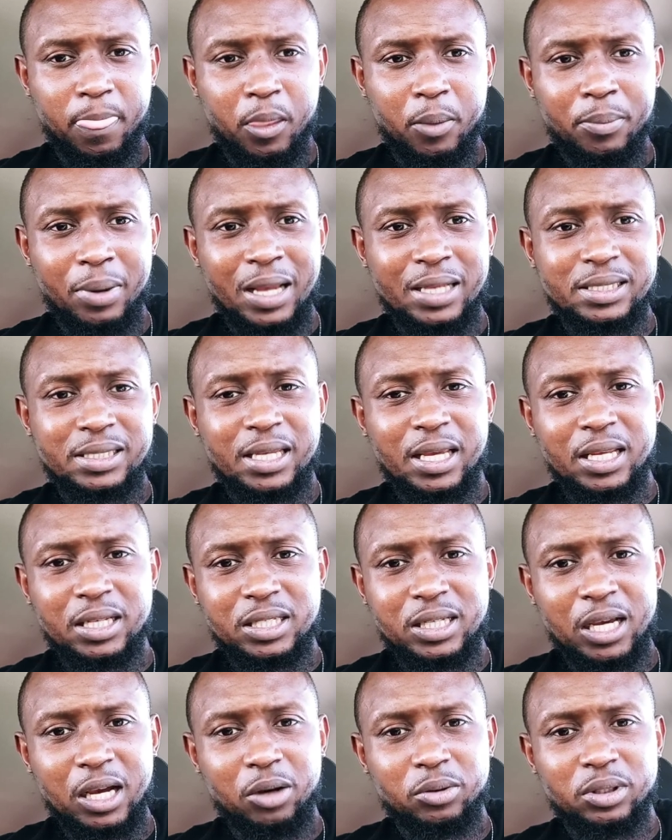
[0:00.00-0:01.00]
by saying
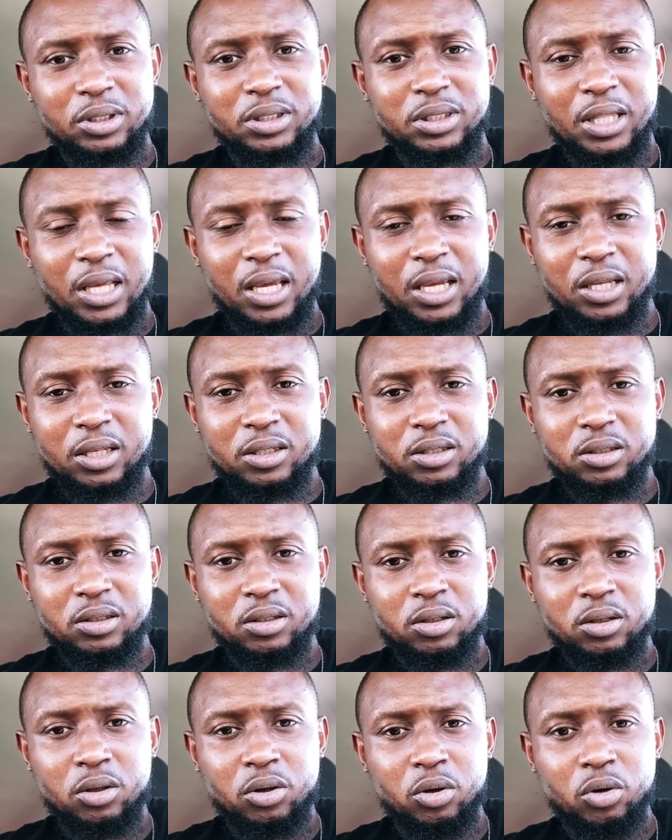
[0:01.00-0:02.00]
childish things
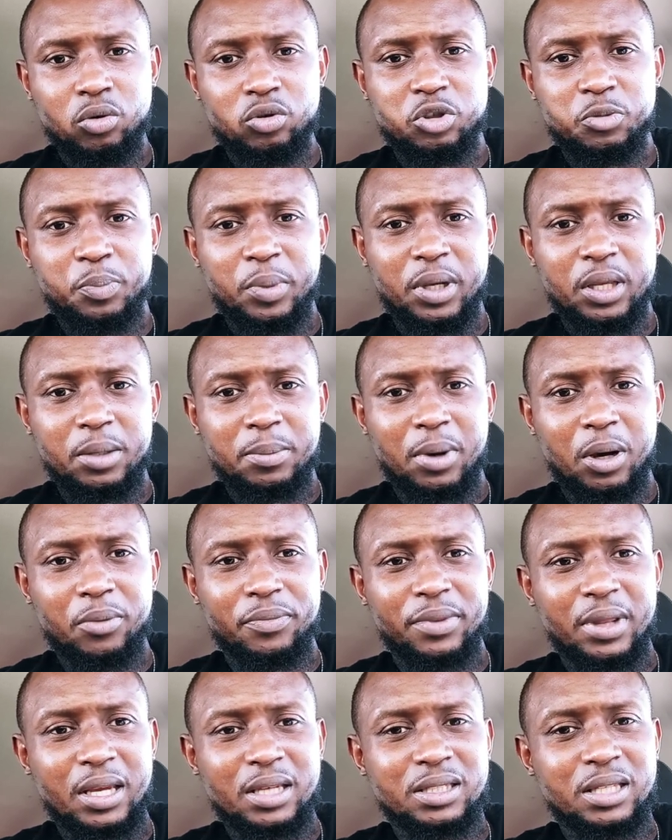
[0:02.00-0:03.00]
or speaking about
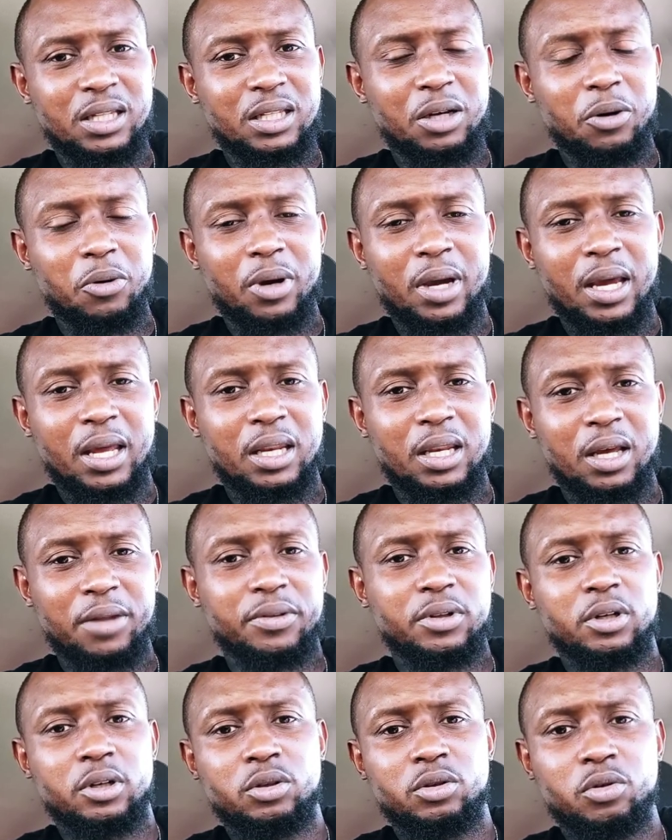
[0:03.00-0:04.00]
things that don't have
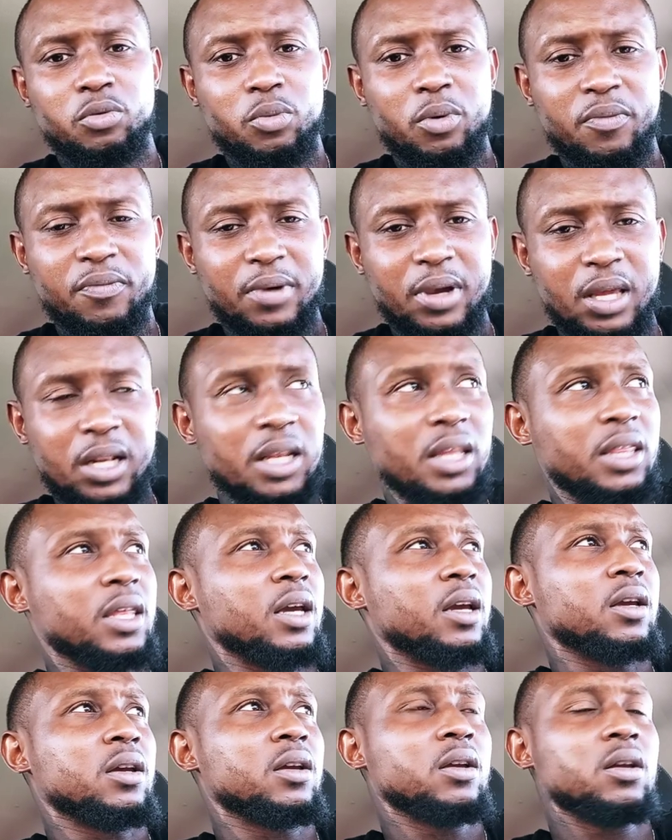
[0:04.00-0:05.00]
nothing to do with
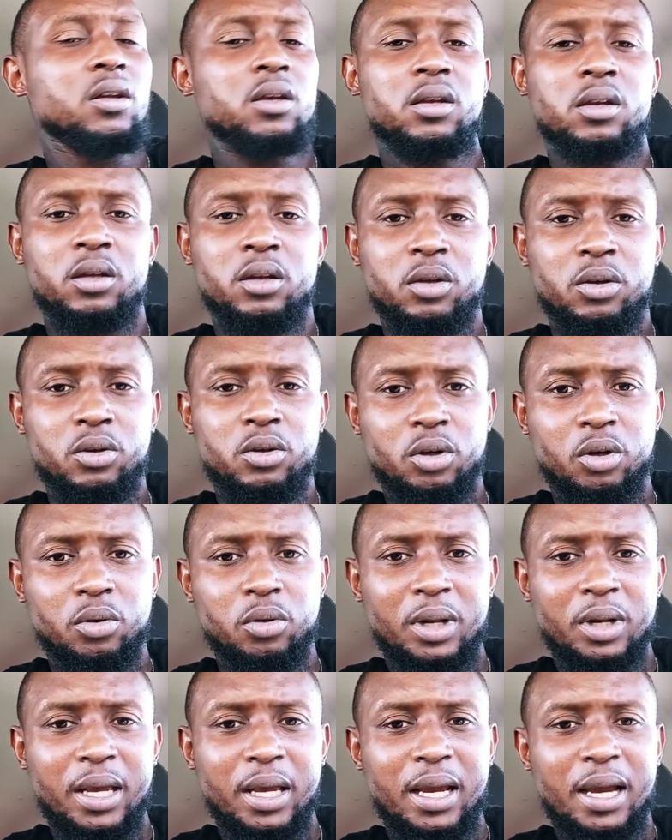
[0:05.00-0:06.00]
anything. You know,
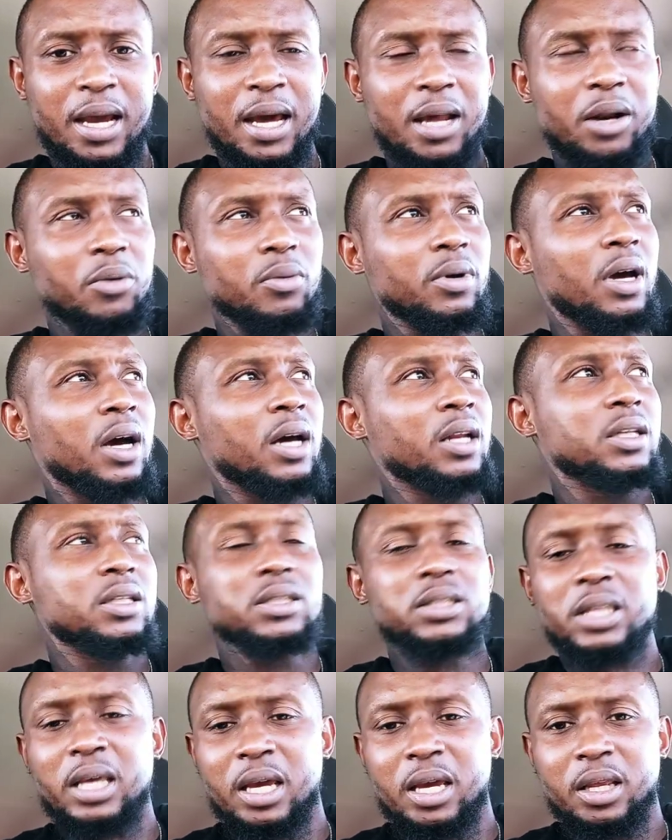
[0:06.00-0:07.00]
like, I don't
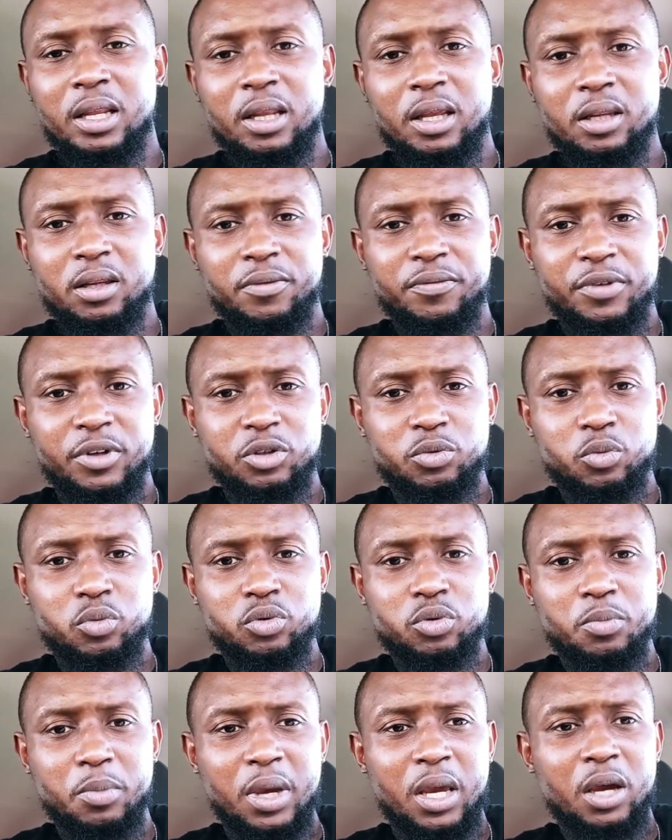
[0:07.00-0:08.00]
understand
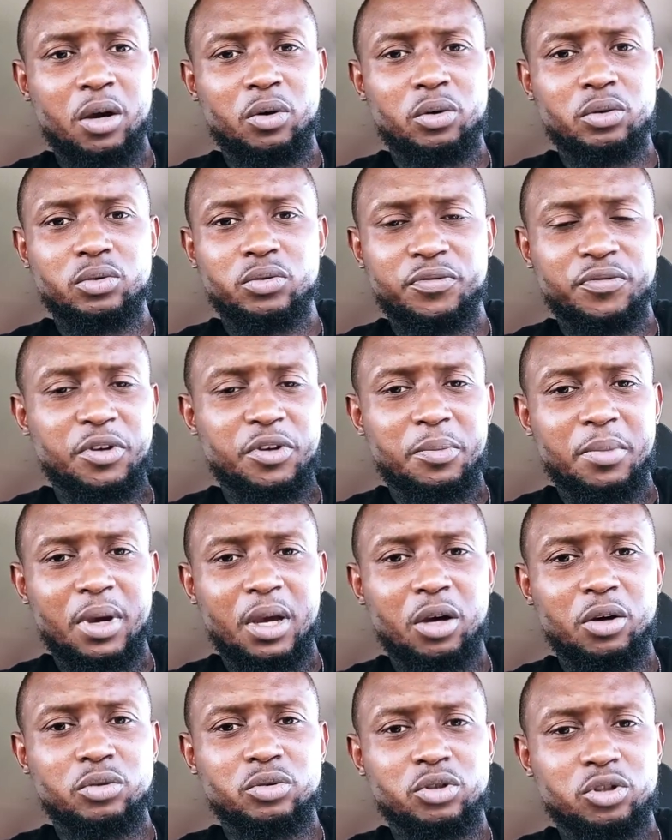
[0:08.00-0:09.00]
individuals, males,
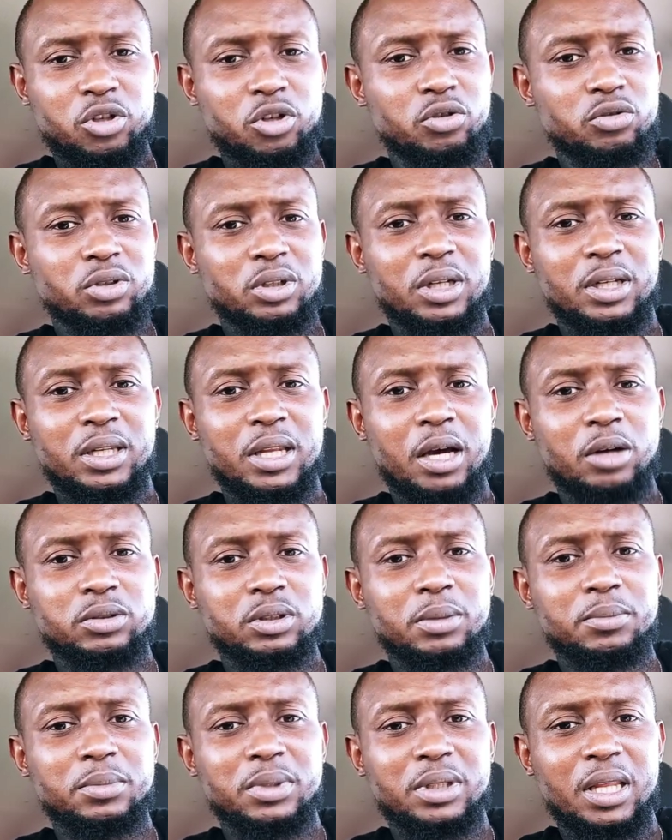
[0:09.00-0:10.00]
females, children, adults.
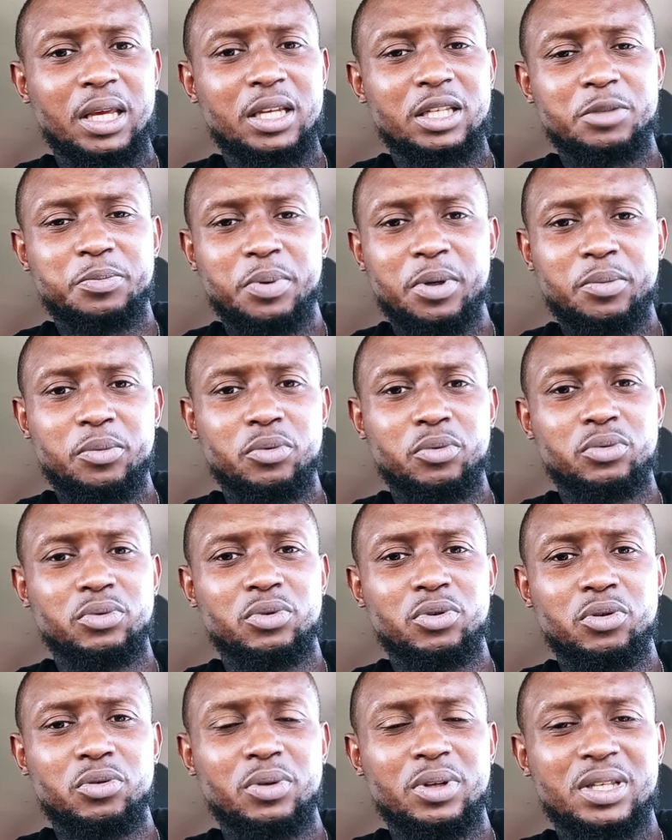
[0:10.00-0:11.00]
Some things people
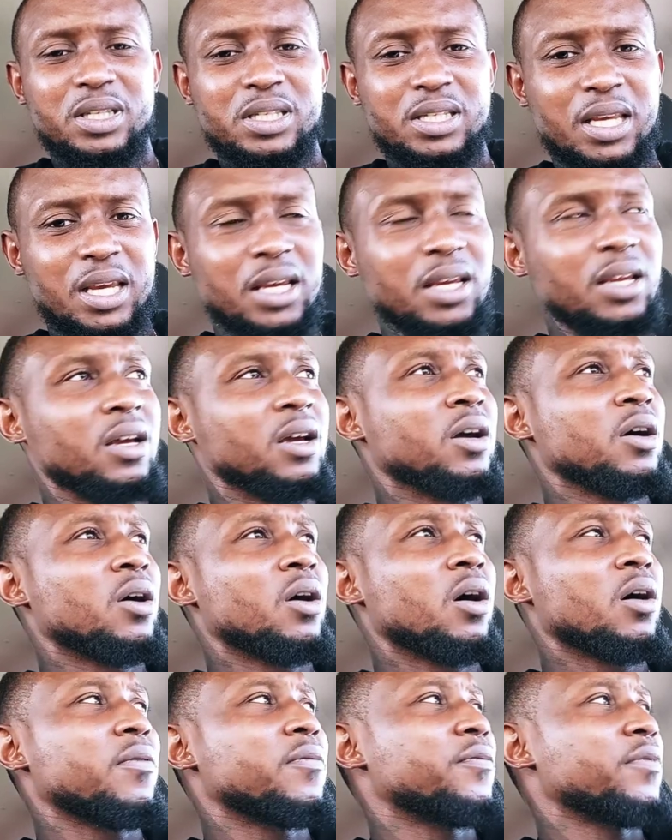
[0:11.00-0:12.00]
do and say
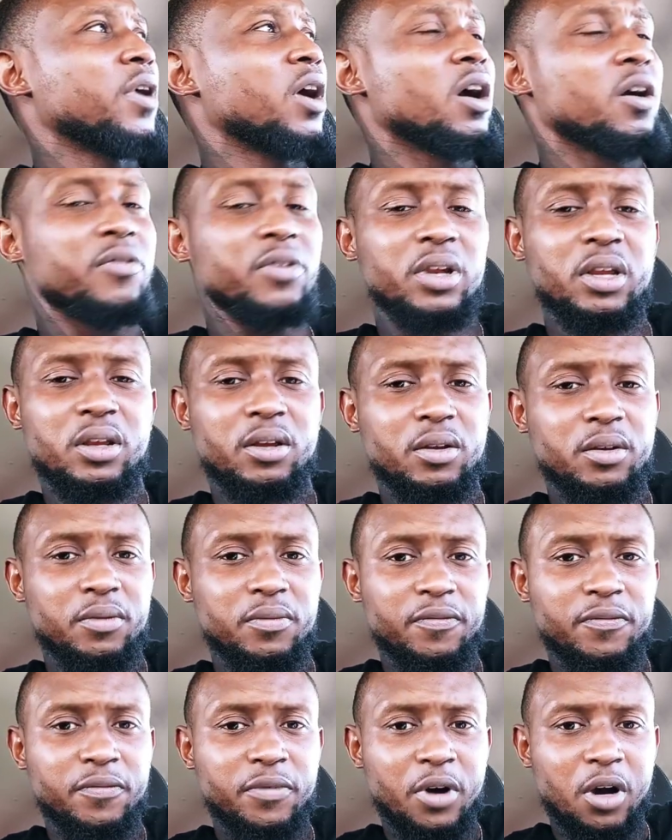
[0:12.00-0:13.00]
are very,
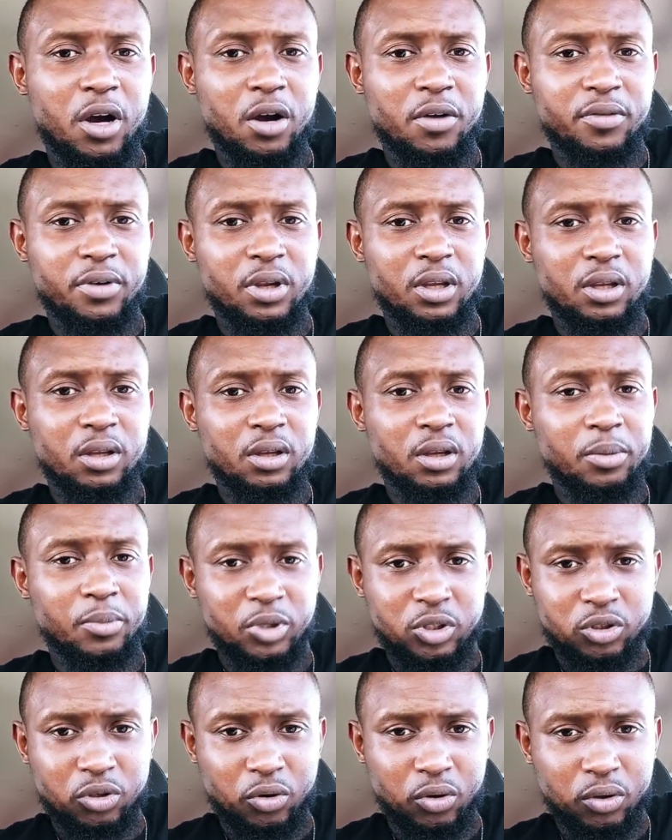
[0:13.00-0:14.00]
very
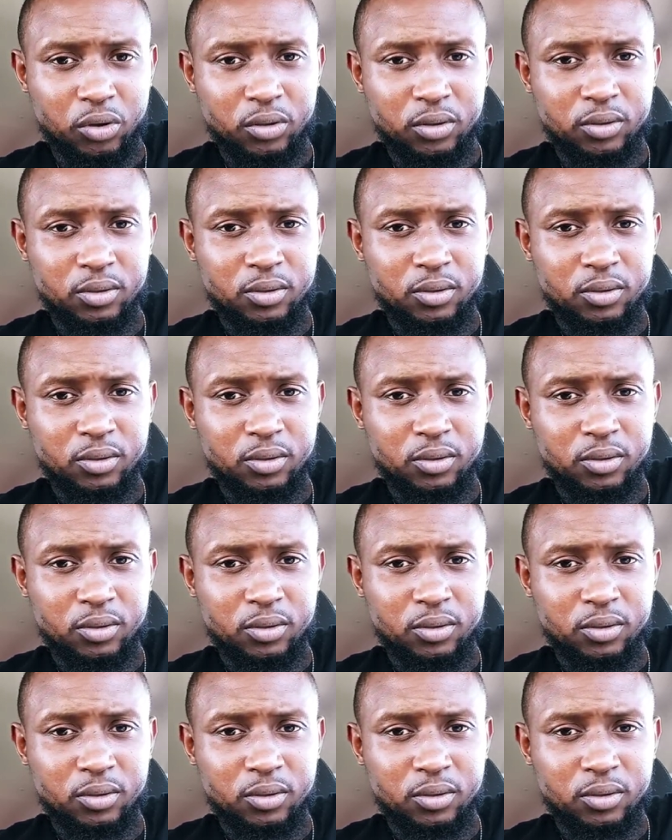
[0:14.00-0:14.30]
immature.